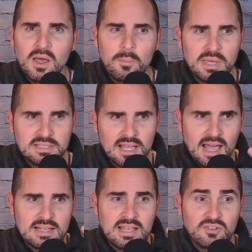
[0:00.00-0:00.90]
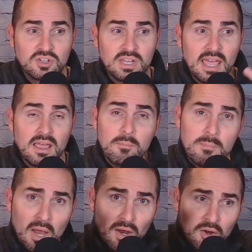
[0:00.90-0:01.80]
Peace, guys. Have a good day.
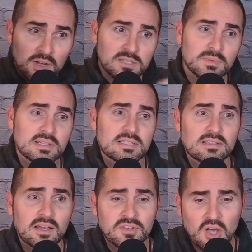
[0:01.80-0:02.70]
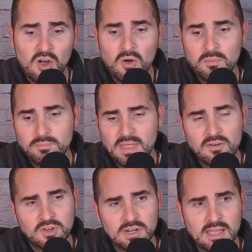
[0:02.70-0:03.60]
Merry Christmas. Love y'all. Have a
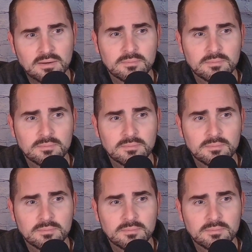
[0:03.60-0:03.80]
good night.